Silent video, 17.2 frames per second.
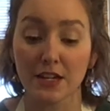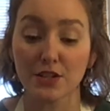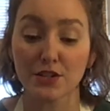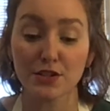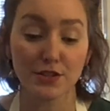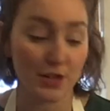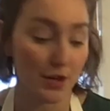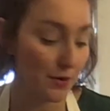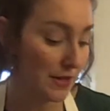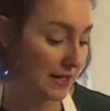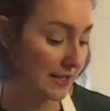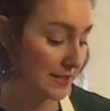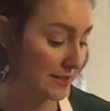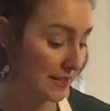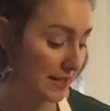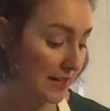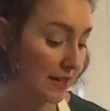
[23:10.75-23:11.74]
It's so
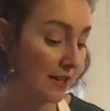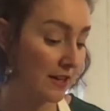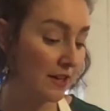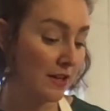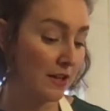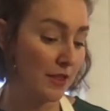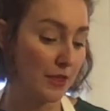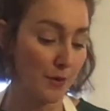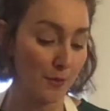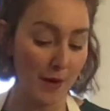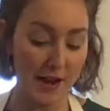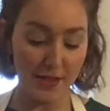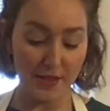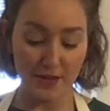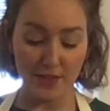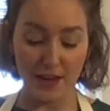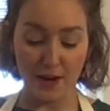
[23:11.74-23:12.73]
easy the way
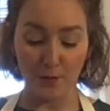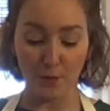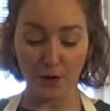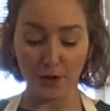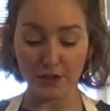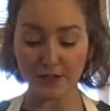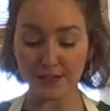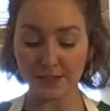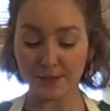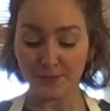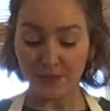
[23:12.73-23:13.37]
that that works.